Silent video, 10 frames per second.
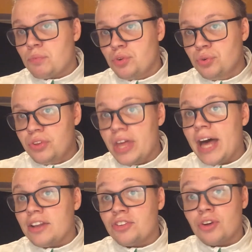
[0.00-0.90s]
do
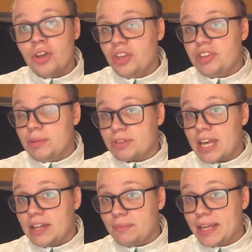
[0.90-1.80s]
that, other teams
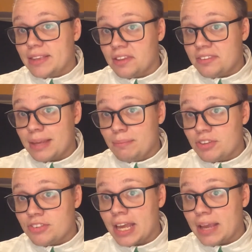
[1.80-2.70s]
can't make the same
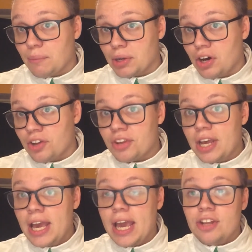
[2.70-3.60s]
mistake with us.
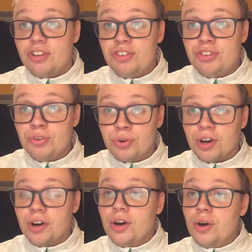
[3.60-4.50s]
And
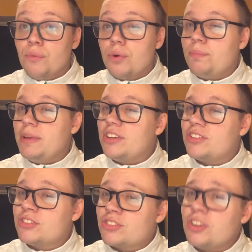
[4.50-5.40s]
Suka would be
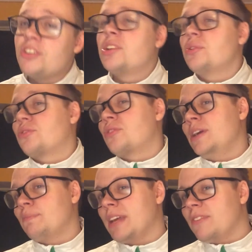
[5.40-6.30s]
such a good
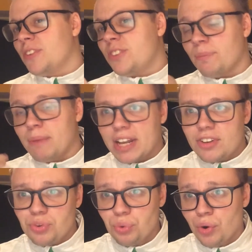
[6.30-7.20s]
trade bait for somebody
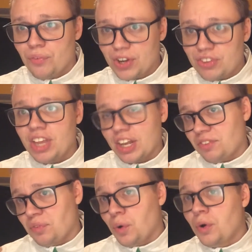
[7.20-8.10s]
to overextend
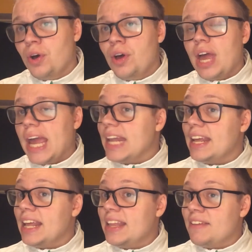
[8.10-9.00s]
for. And
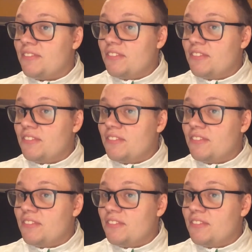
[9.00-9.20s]
if